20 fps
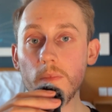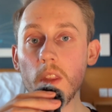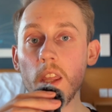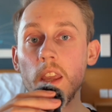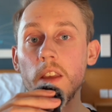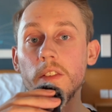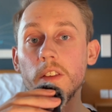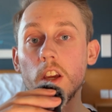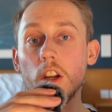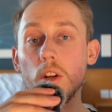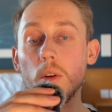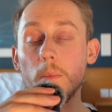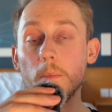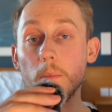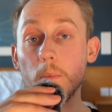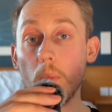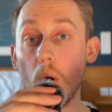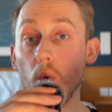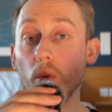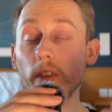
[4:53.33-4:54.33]
it's going to
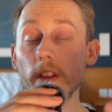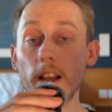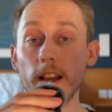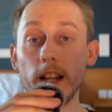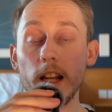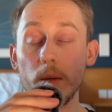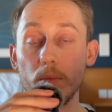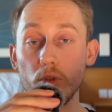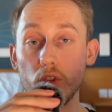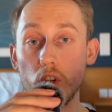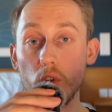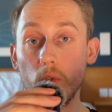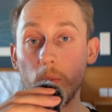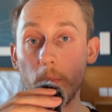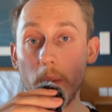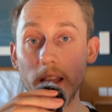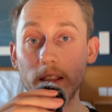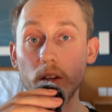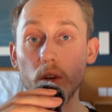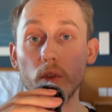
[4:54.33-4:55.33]
most likely produce
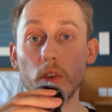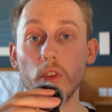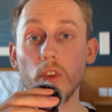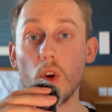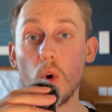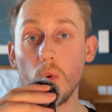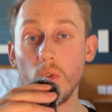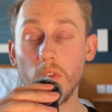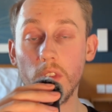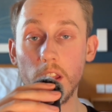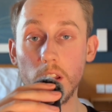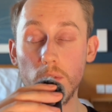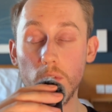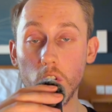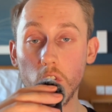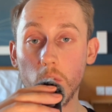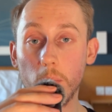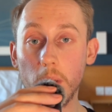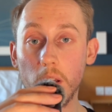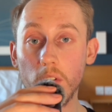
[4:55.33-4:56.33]
better results than you've
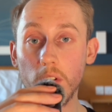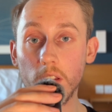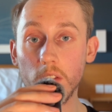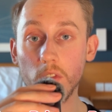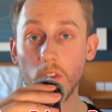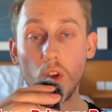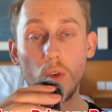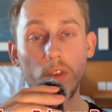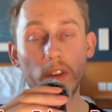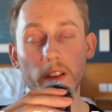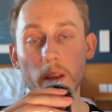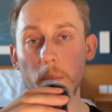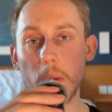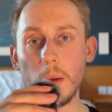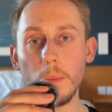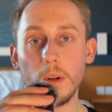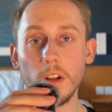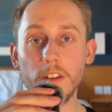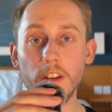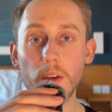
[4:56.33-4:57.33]
experienced. Obviously,
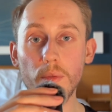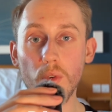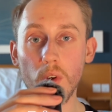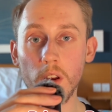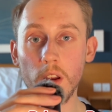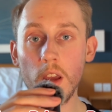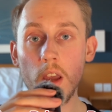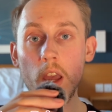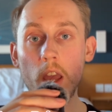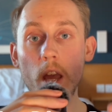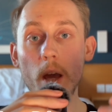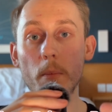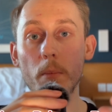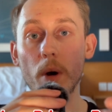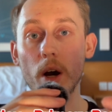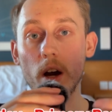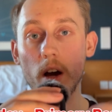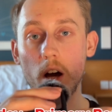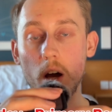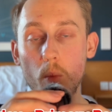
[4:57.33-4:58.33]
people are different,
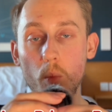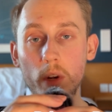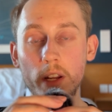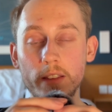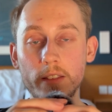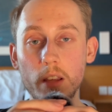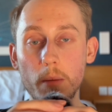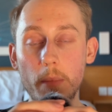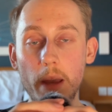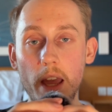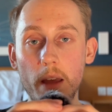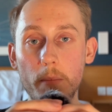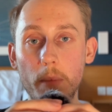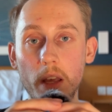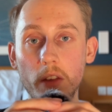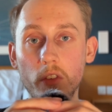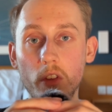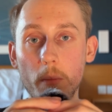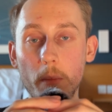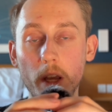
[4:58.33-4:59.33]
but I'm willing to bet
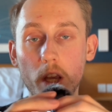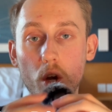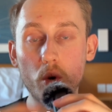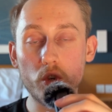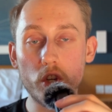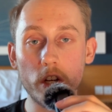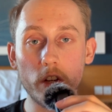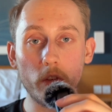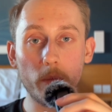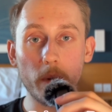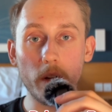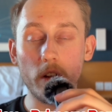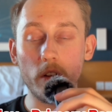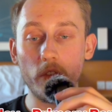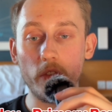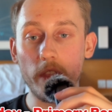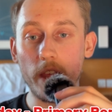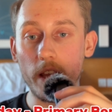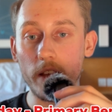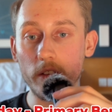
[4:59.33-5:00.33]
based on my coaching
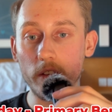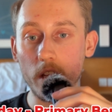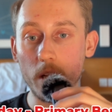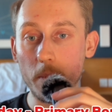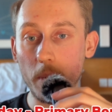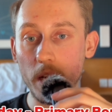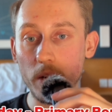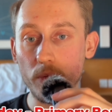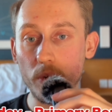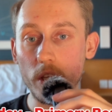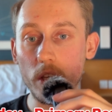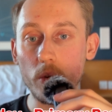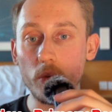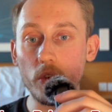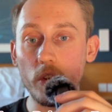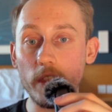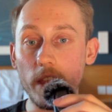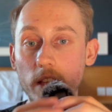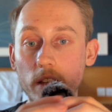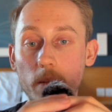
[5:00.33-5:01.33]
experience that it's going to benefit you.
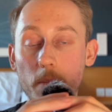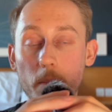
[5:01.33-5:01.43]
So that's